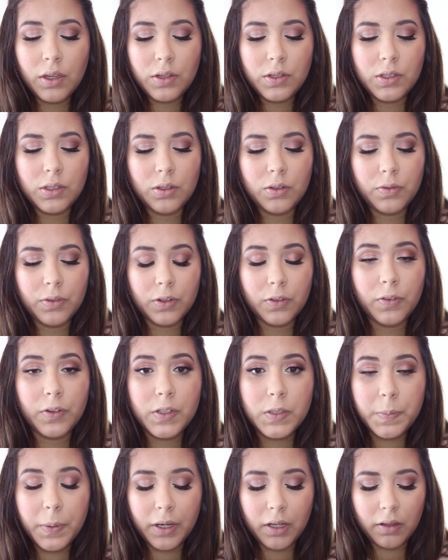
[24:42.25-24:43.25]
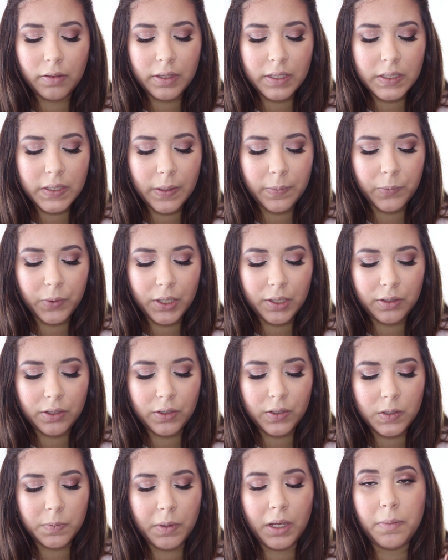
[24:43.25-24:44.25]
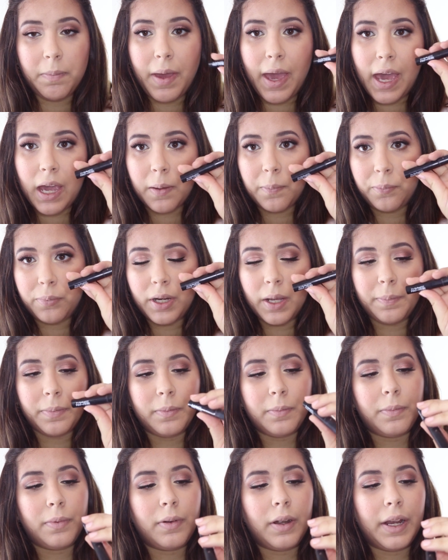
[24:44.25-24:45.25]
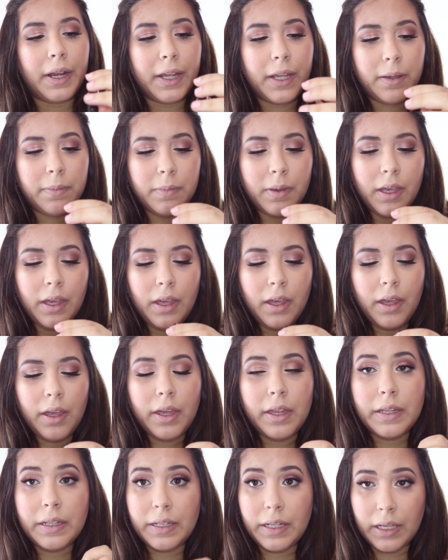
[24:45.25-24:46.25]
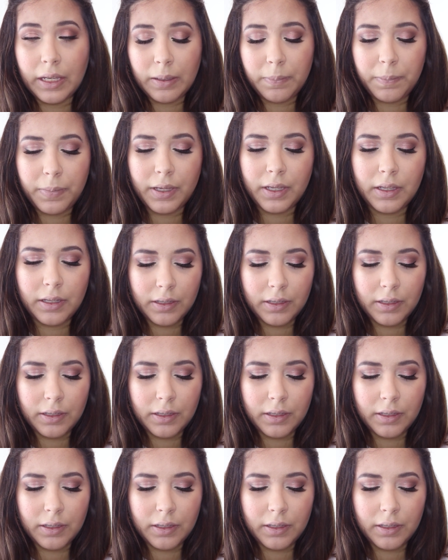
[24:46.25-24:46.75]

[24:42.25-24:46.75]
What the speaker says: So for the first part of this, I'm going to use my MAC Prep and Prime lip.